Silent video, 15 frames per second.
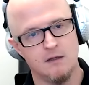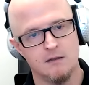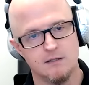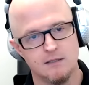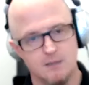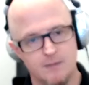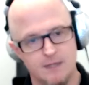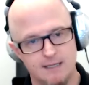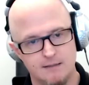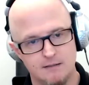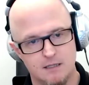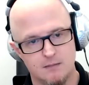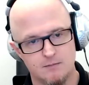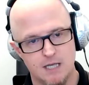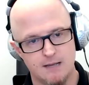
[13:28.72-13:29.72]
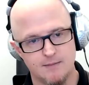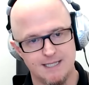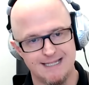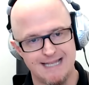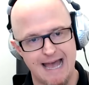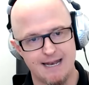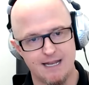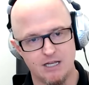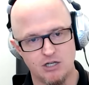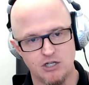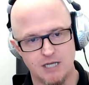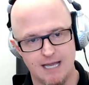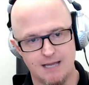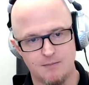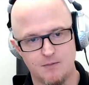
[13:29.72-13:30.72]
some of these sometimes static
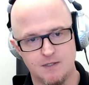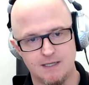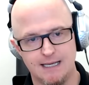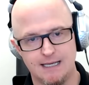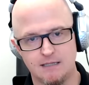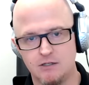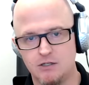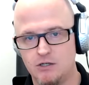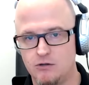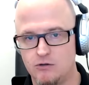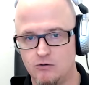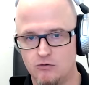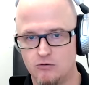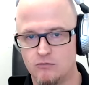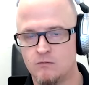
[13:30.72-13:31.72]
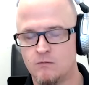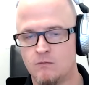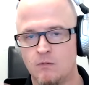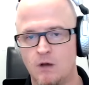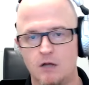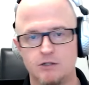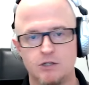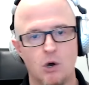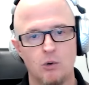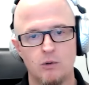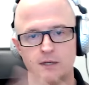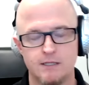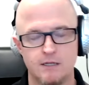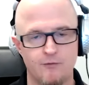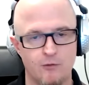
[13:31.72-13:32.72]
shapes into a
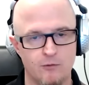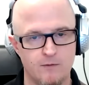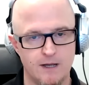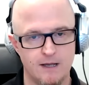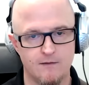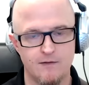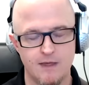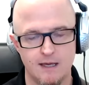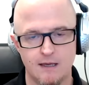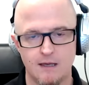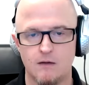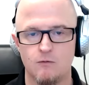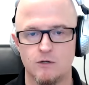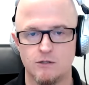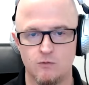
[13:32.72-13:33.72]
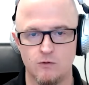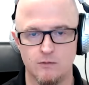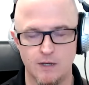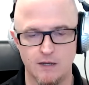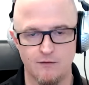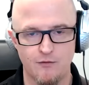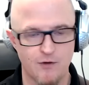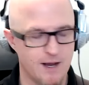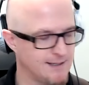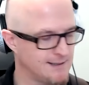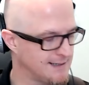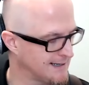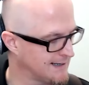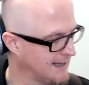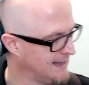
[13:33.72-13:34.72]
totally different way of thinking, which would be
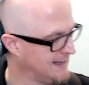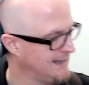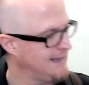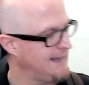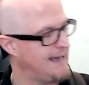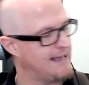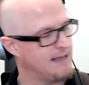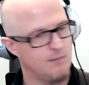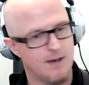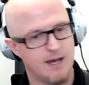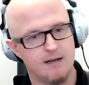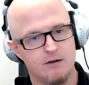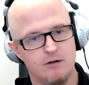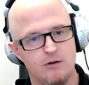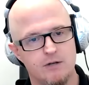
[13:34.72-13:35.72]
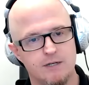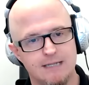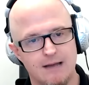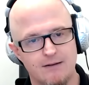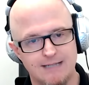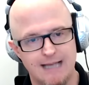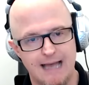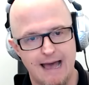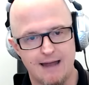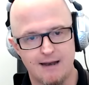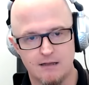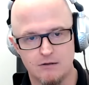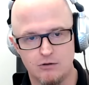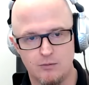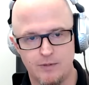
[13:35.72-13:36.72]
phrasing. And you might have noticed I was
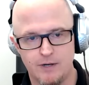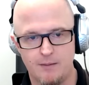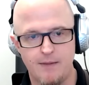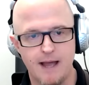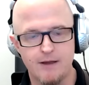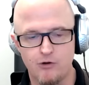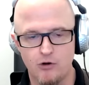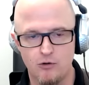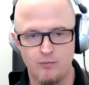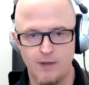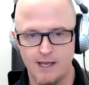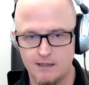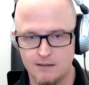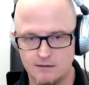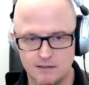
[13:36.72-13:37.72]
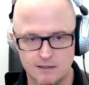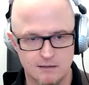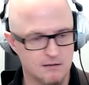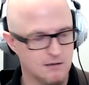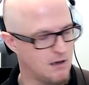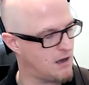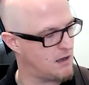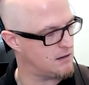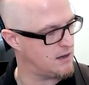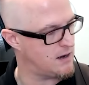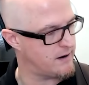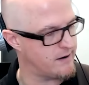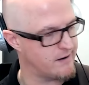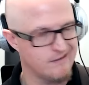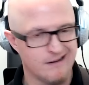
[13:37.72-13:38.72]
adding a little bit of micro bends on
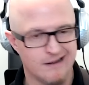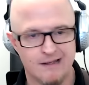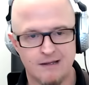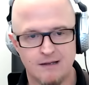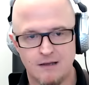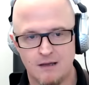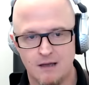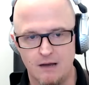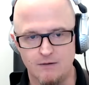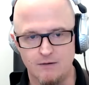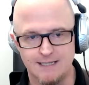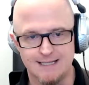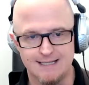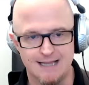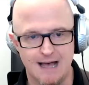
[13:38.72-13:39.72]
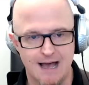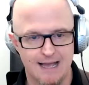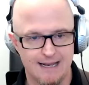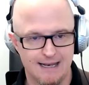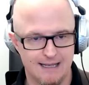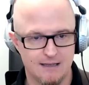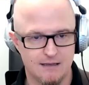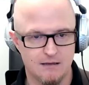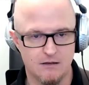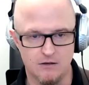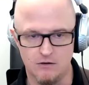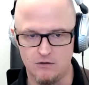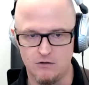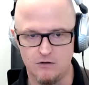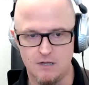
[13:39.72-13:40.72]
there. I was sliding.
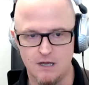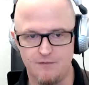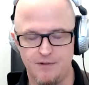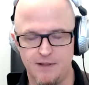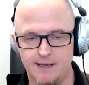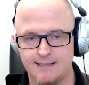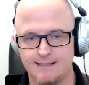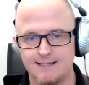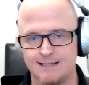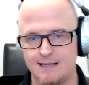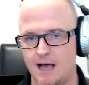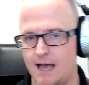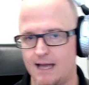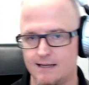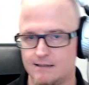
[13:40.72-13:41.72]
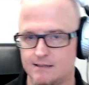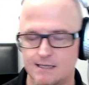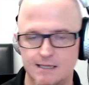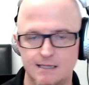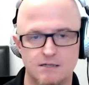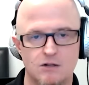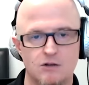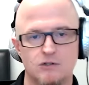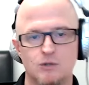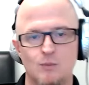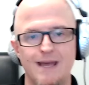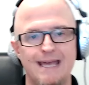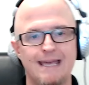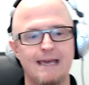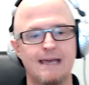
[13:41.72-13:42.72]
You definitely can slide into these notes.
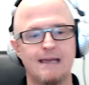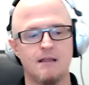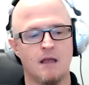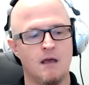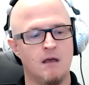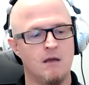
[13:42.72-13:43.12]
Make it